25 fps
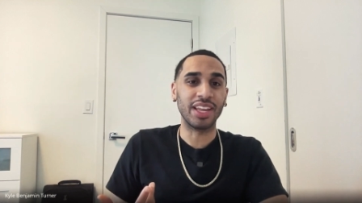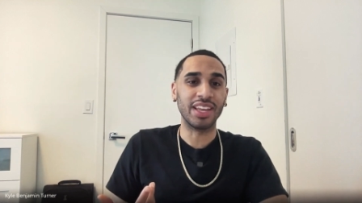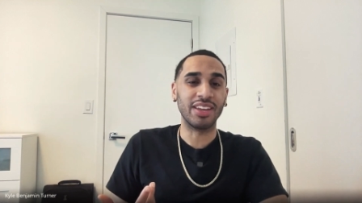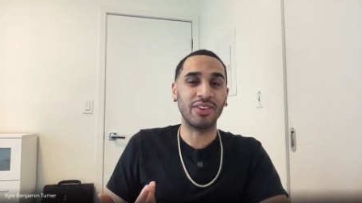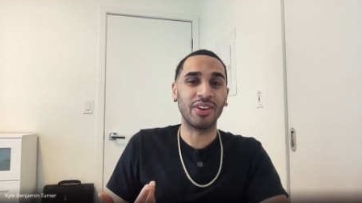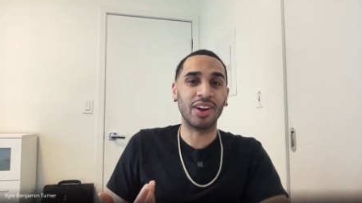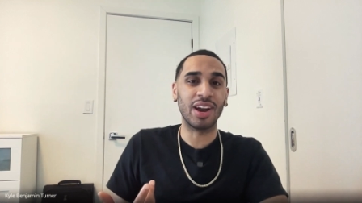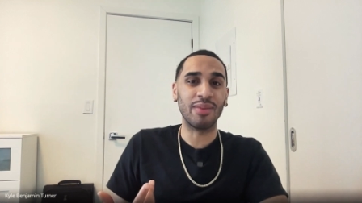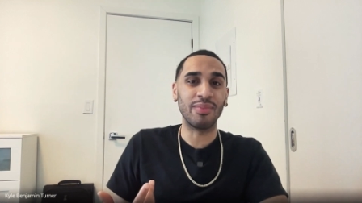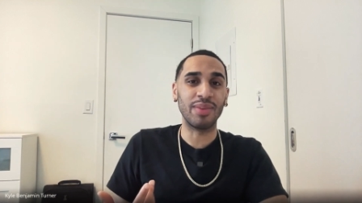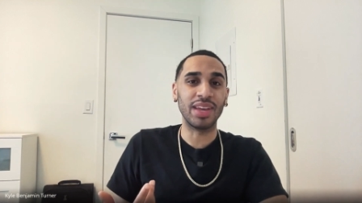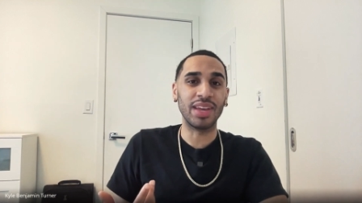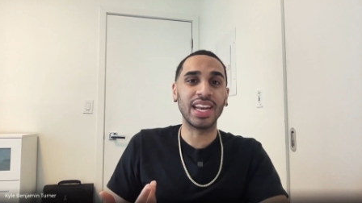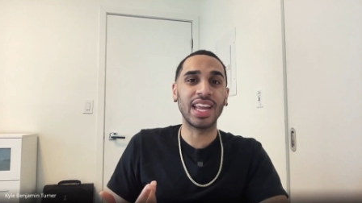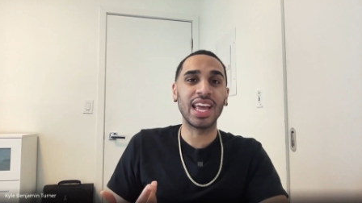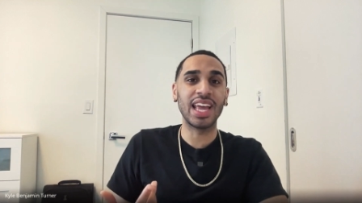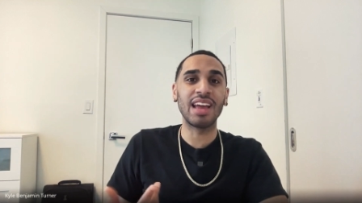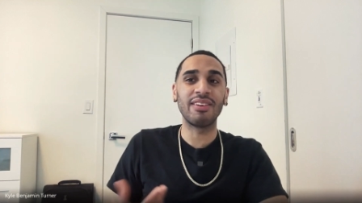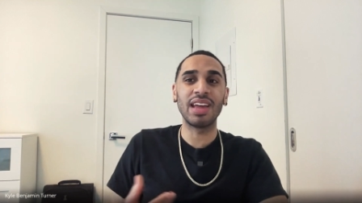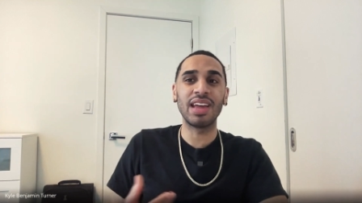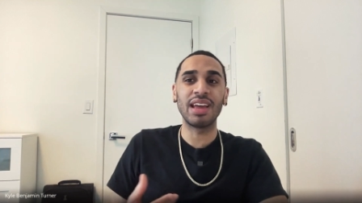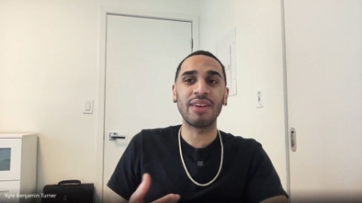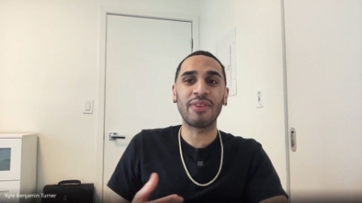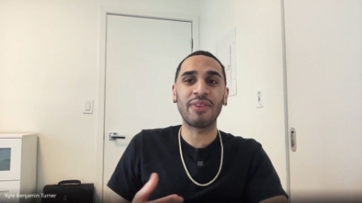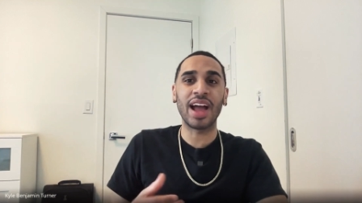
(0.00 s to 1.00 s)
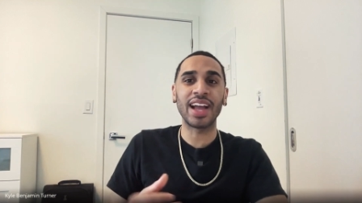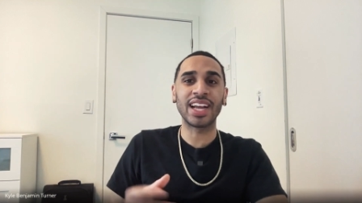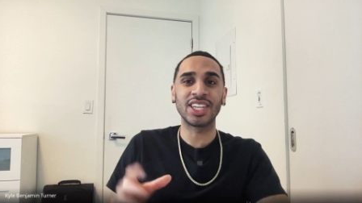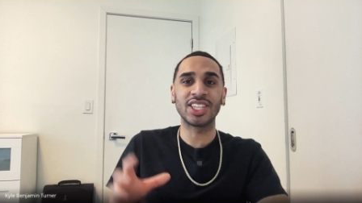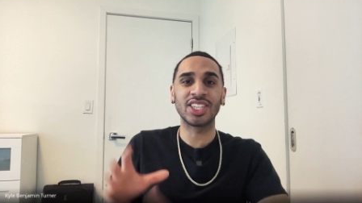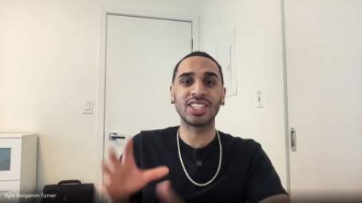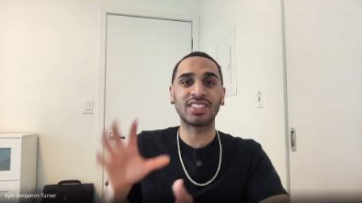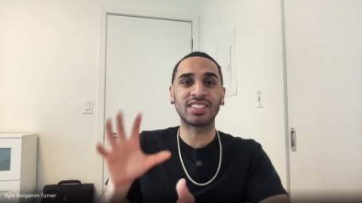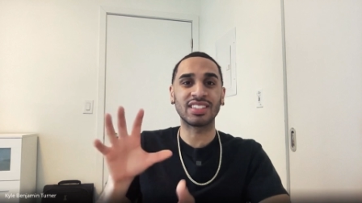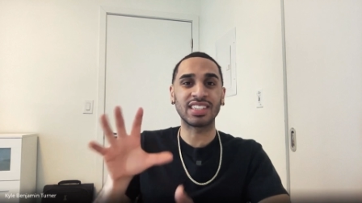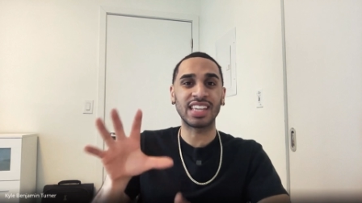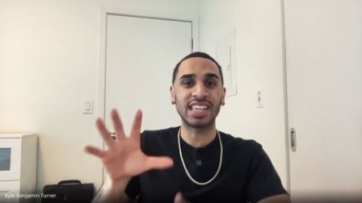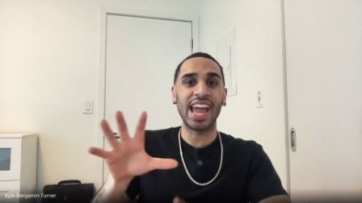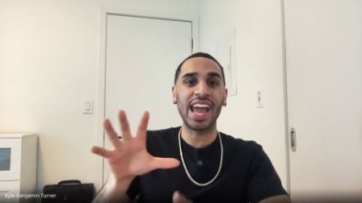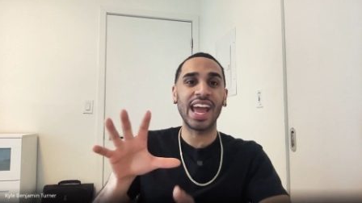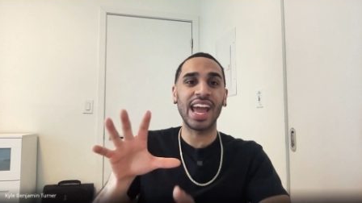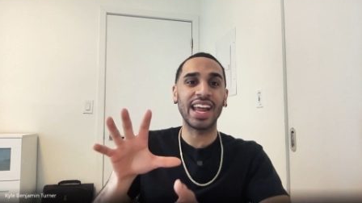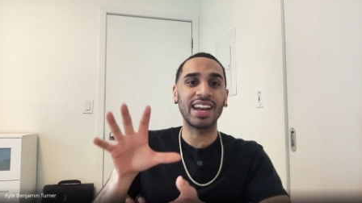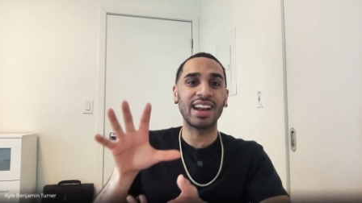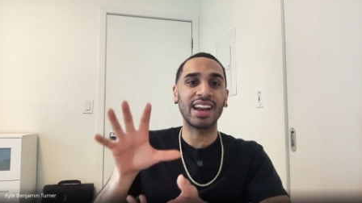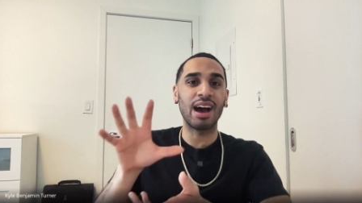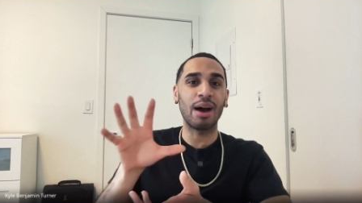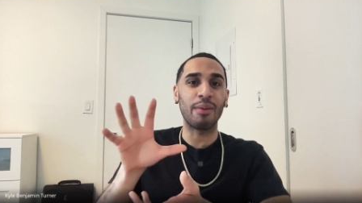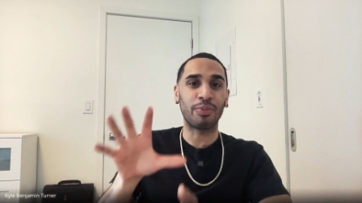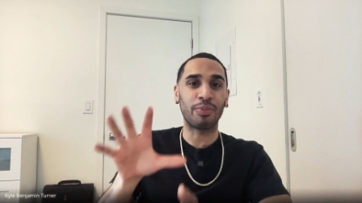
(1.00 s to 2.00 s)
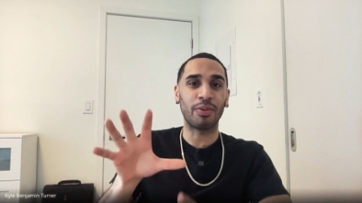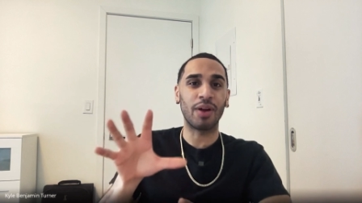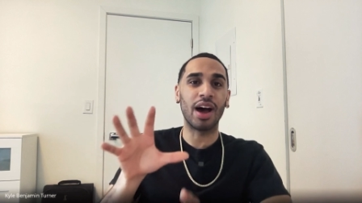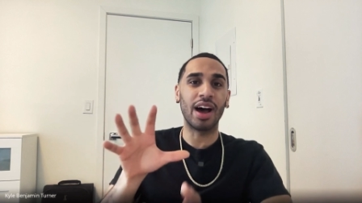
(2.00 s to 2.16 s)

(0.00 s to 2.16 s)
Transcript: You know what I mean? If I could just scan a